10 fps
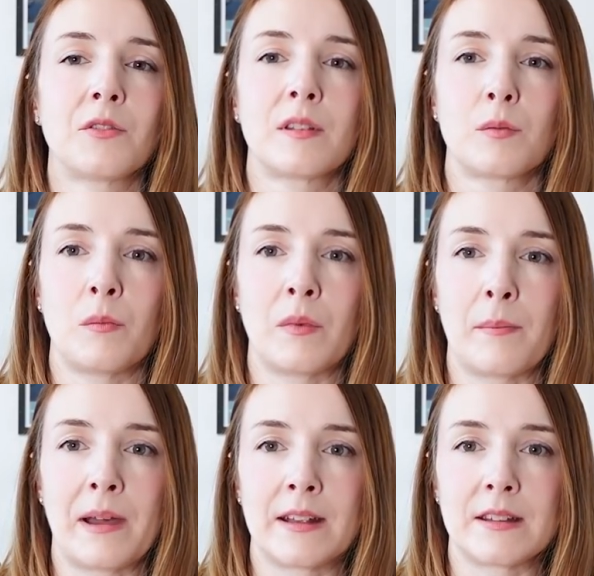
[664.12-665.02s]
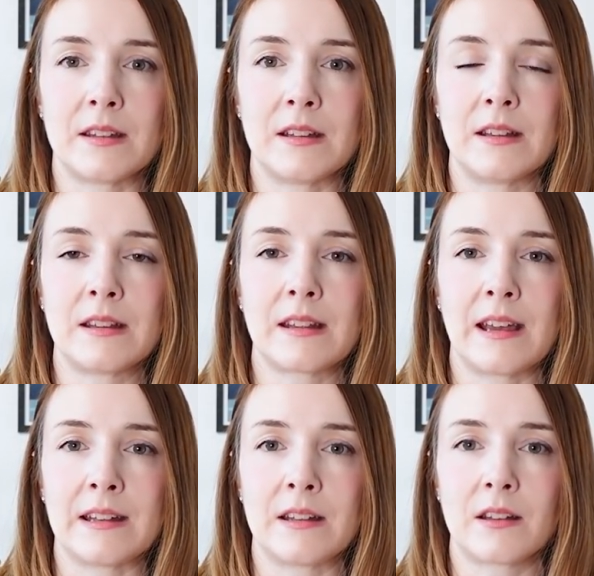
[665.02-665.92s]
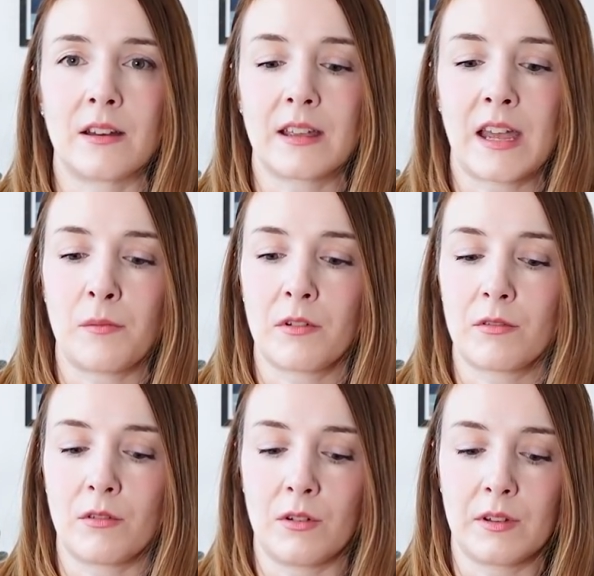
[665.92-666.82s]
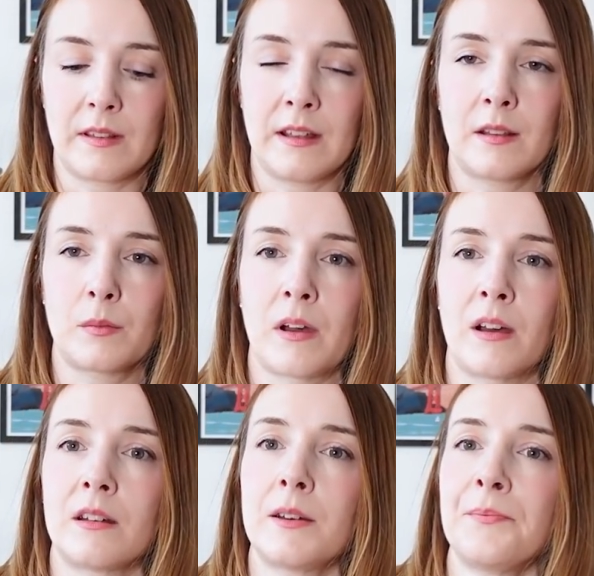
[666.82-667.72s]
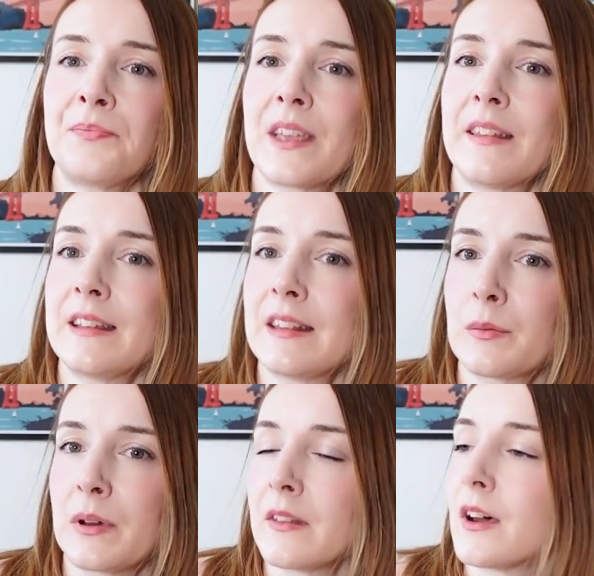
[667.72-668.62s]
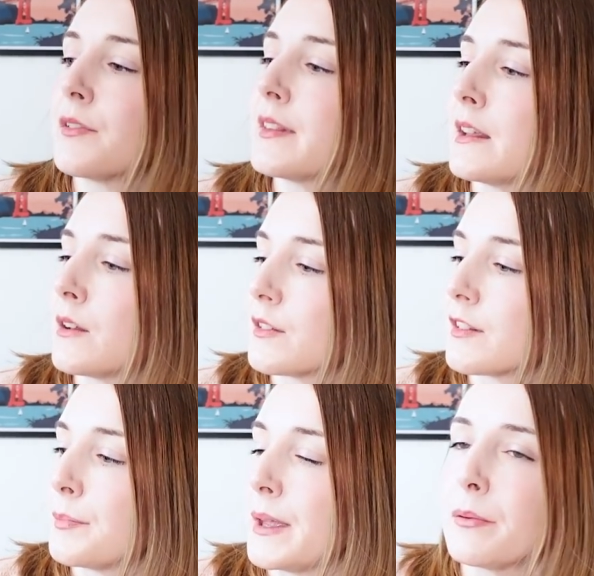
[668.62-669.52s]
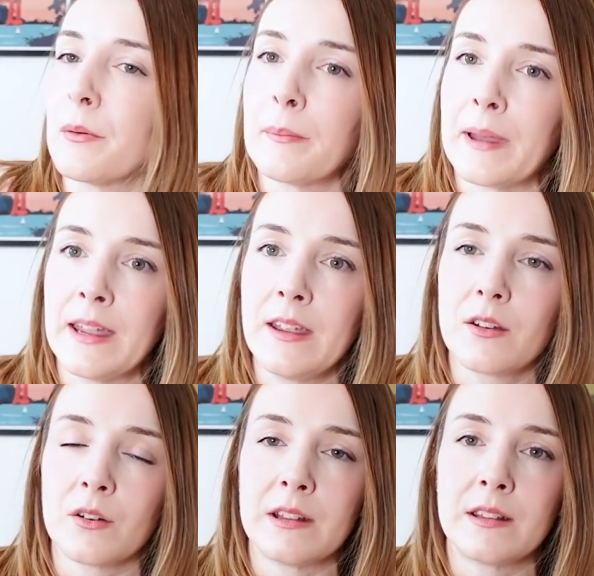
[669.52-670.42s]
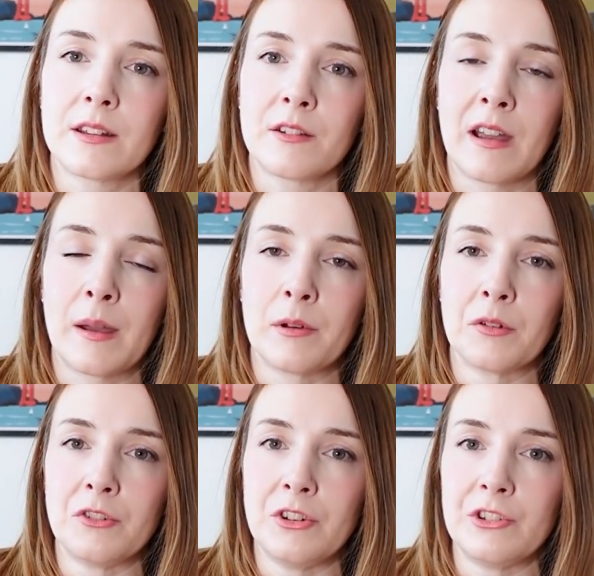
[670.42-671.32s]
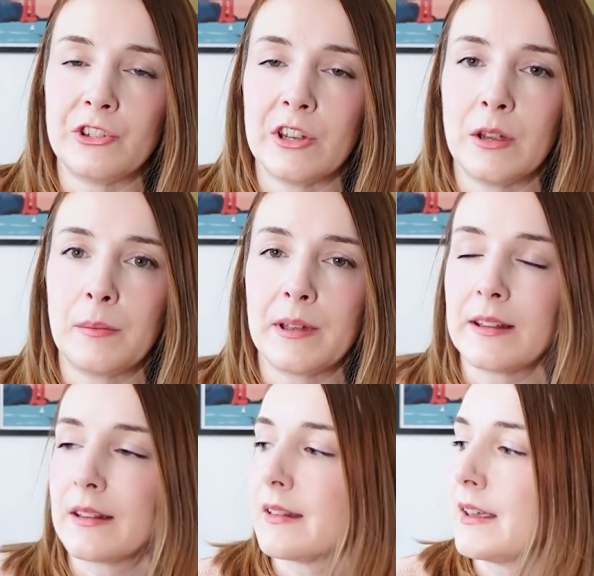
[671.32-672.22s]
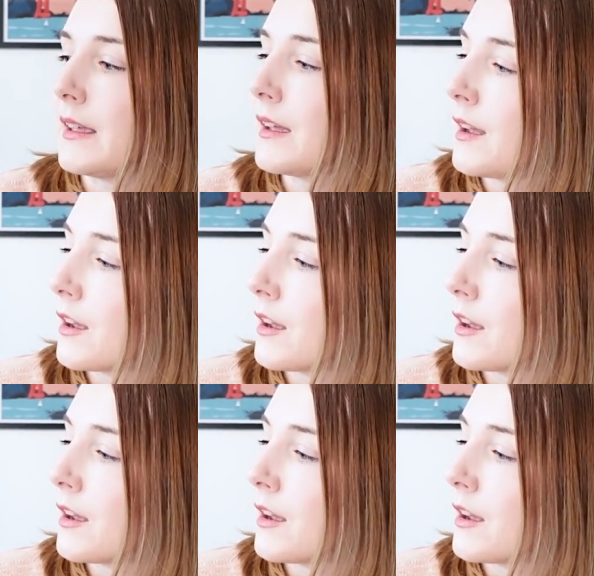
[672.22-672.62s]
for swimwear patterns, and I came across this one. This is one that I've seen lots of people make on Instagram and on YouTube. It's the